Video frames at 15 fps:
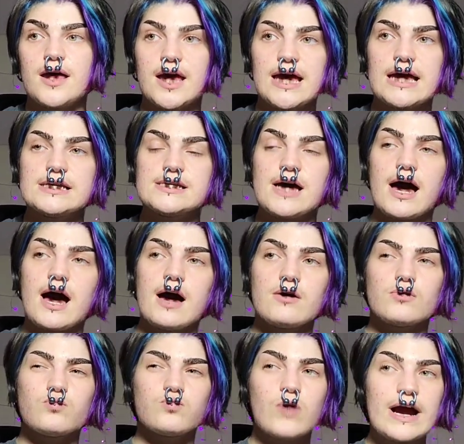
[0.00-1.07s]
And
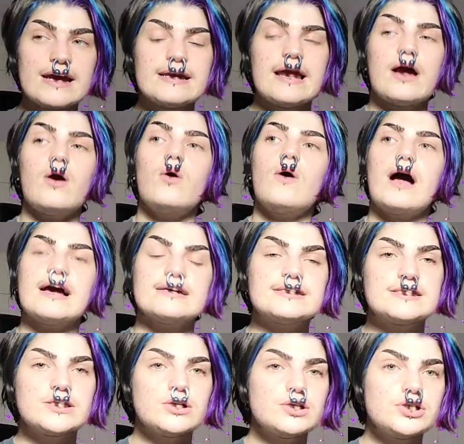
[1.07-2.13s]
right now, I
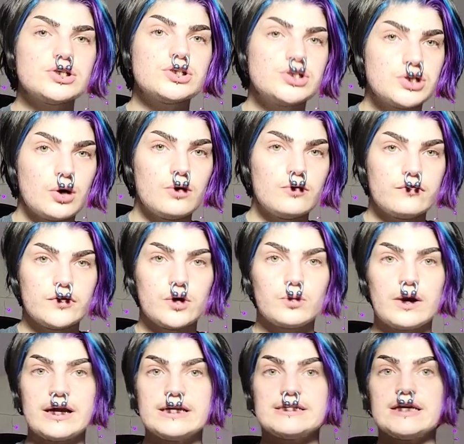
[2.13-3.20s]
still just don't feel
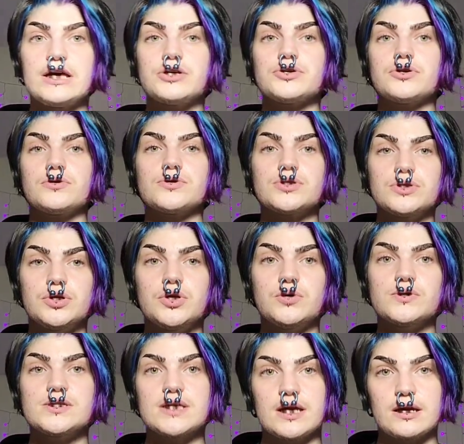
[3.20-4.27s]
ready to introduce
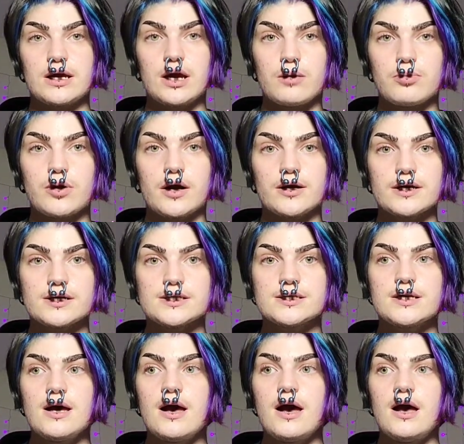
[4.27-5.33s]
new skincare
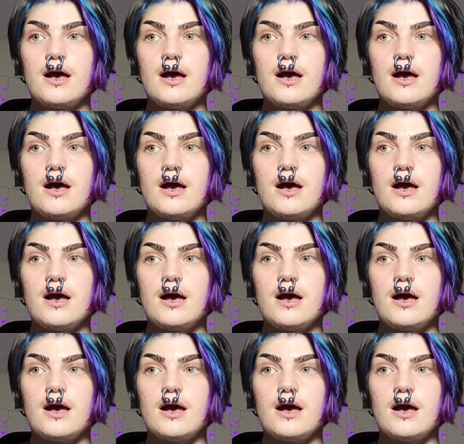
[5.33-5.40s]
products.